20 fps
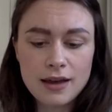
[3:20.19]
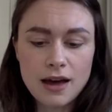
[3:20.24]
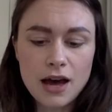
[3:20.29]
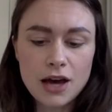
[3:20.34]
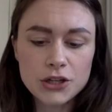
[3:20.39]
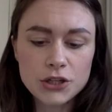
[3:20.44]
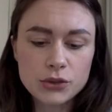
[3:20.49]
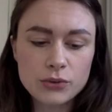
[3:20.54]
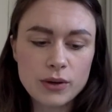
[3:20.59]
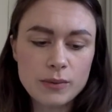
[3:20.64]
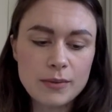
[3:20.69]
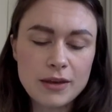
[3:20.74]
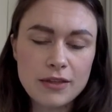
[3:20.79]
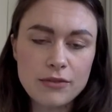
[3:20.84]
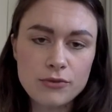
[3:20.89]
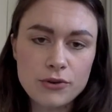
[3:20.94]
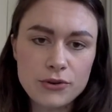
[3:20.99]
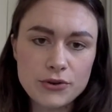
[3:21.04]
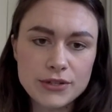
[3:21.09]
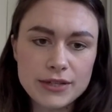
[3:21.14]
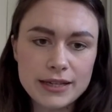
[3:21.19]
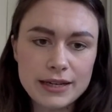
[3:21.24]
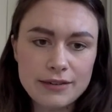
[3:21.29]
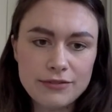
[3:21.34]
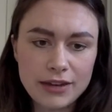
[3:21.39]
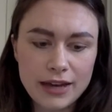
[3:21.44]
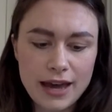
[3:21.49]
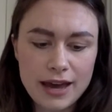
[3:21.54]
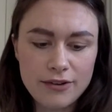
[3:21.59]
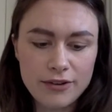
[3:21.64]
ushering me through to the
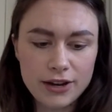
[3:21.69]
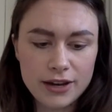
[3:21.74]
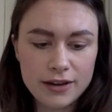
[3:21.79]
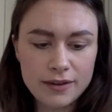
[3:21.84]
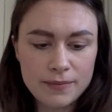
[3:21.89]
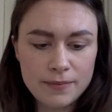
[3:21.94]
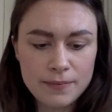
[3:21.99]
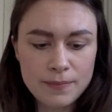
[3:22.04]
living area.